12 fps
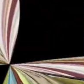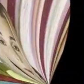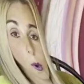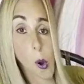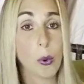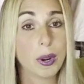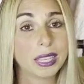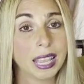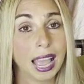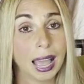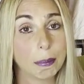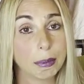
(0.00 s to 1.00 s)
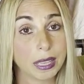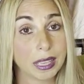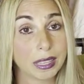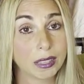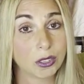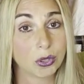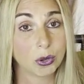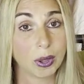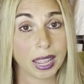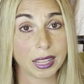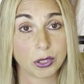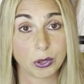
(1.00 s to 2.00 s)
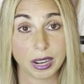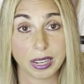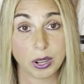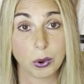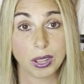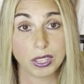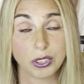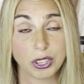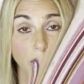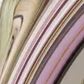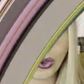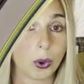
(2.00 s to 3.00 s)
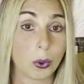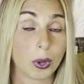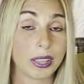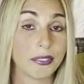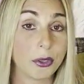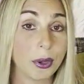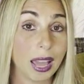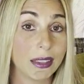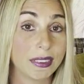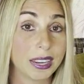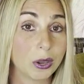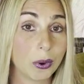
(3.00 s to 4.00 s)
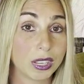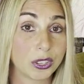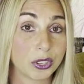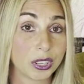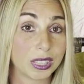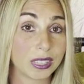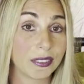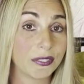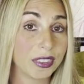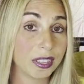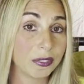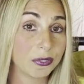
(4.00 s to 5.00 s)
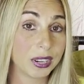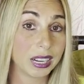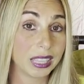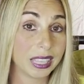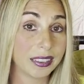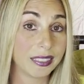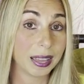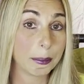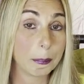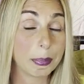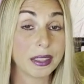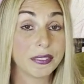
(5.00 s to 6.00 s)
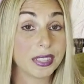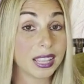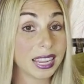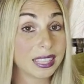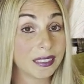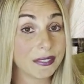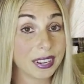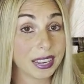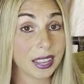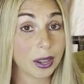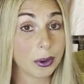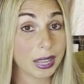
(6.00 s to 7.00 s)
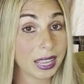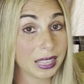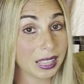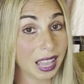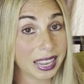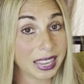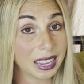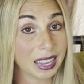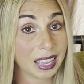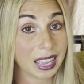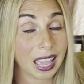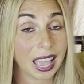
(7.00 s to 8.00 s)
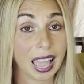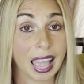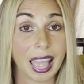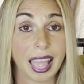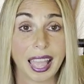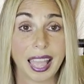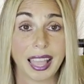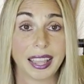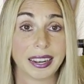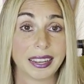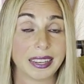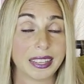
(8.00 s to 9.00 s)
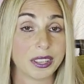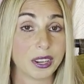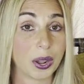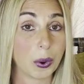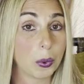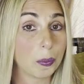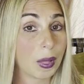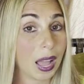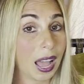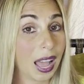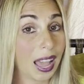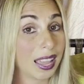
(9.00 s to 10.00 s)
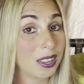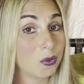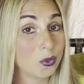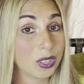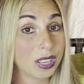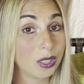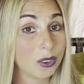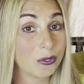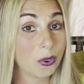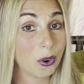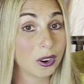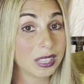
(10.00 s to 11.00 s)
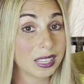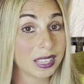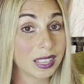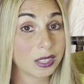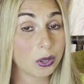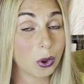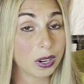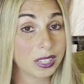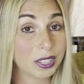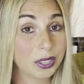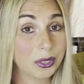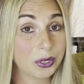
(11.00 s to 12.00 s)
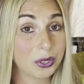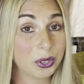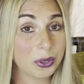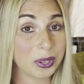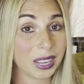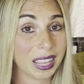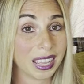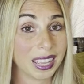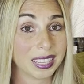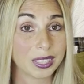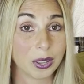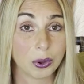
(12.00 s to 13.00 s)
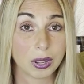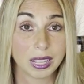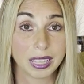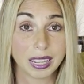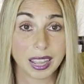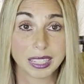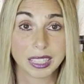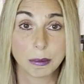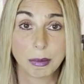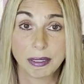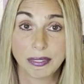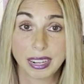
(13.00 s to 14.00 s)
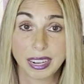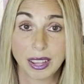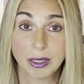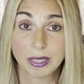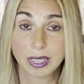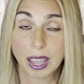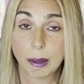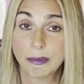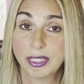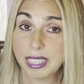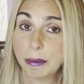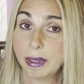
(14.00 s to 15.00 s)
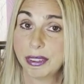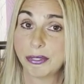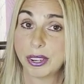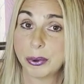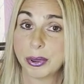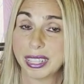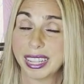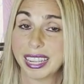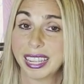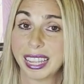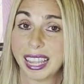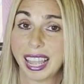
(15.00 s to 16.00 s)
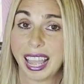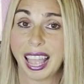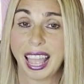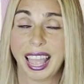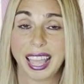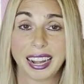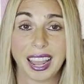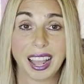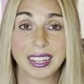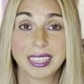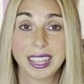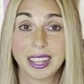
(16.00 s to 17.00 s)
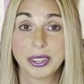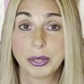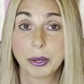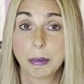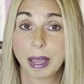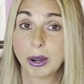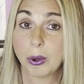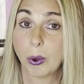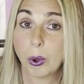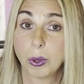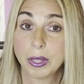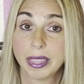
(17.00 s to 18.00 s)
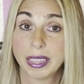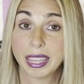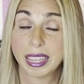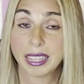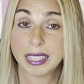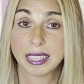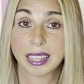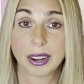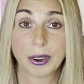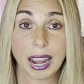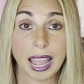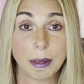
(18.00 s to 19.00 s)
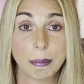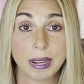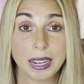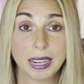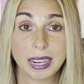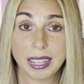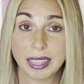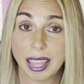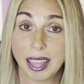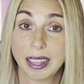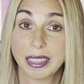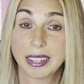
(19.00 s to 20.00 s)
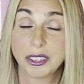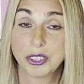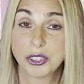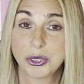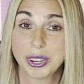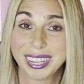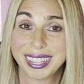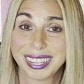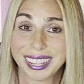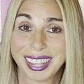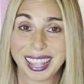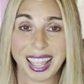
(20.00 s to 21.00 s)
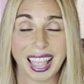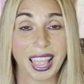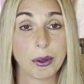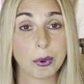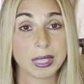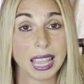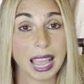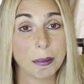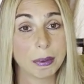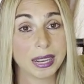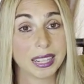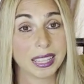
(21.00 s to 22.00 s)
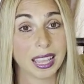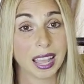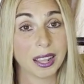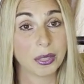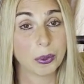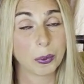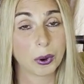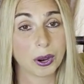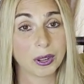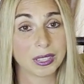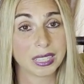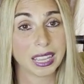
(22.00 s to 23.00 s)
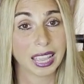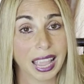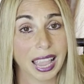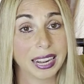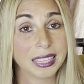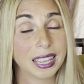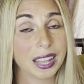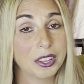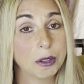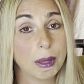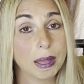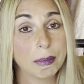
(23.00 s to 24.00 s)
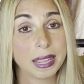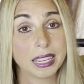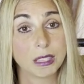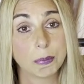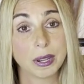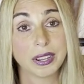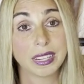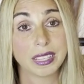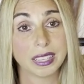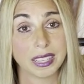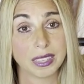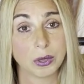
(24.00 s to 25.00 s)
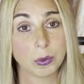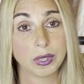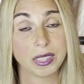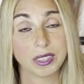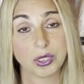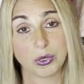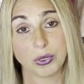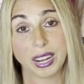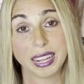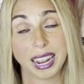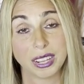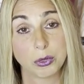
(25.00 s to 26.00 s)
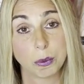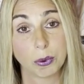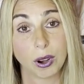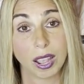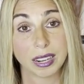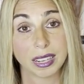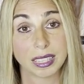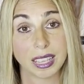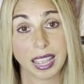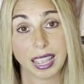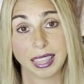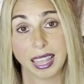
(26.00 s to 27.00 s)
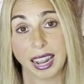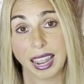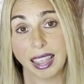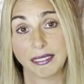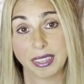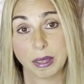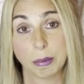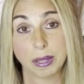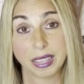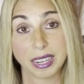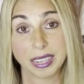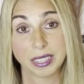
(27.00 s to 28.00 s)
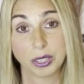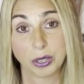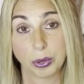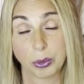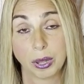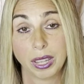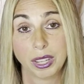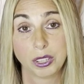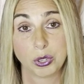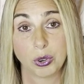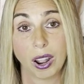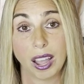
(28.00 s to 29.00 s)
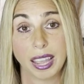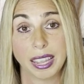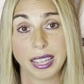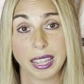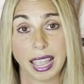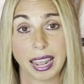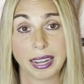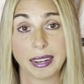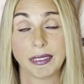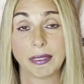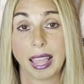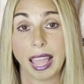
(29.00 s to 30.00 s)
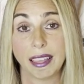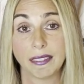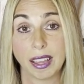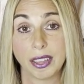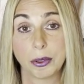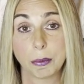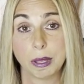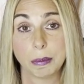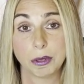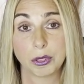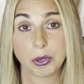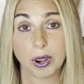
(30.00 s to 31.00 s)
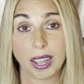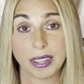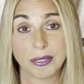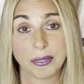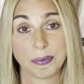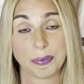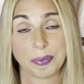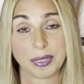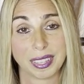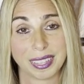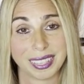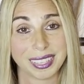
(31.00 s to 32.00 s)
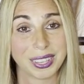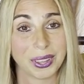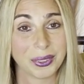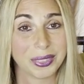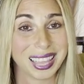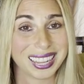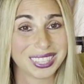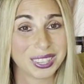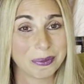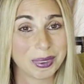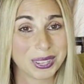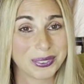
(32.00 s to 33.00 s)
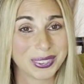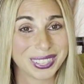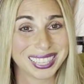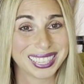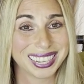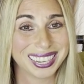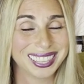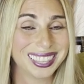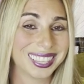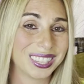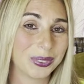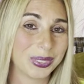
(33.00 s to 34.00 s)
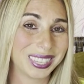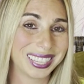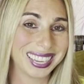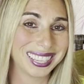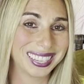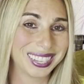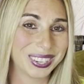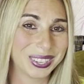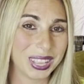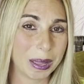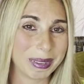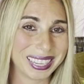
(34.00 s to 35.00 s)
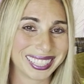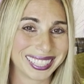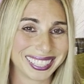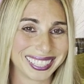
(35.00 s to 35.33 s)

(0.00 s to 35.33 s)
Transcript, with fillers: I'm always happy to answer any questions. So, and if I you have any questions, feel free to leave them. If you like the video, hit like. And, you know, I really look forward to talking to you soon. So click onto my videos, come visit me frequently, and I'll tell you about all the things that are happening in the health industry and what's happening in the health world and tell you about my experiences with these great natural products that I have the ability to try and have other people try. So thanks so much for listening. This was Stacey Chillemi.